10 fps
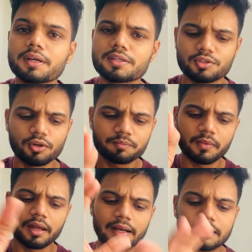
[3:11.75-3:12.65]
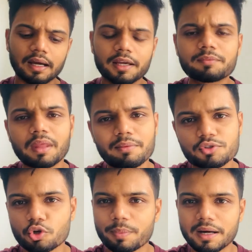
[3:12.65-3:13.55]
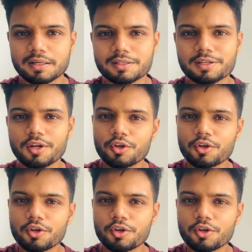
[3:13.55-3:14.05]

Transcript: is your entire MCQ practice.